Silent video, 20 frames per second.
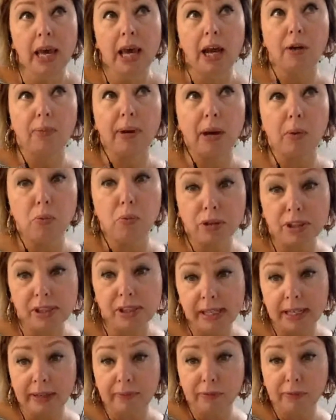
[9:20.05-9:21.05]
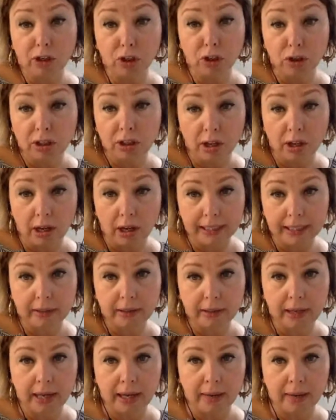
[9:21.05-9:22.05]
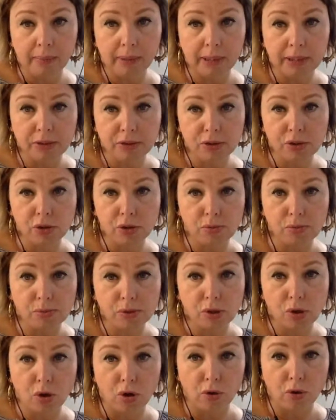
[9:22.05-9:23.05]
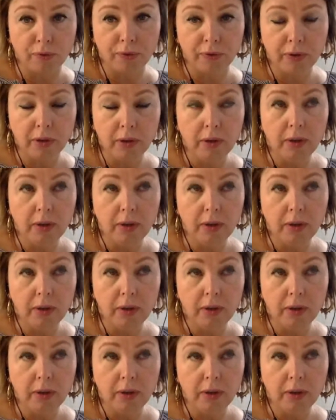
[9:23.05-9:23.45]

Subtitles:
around what does that even look like in terms of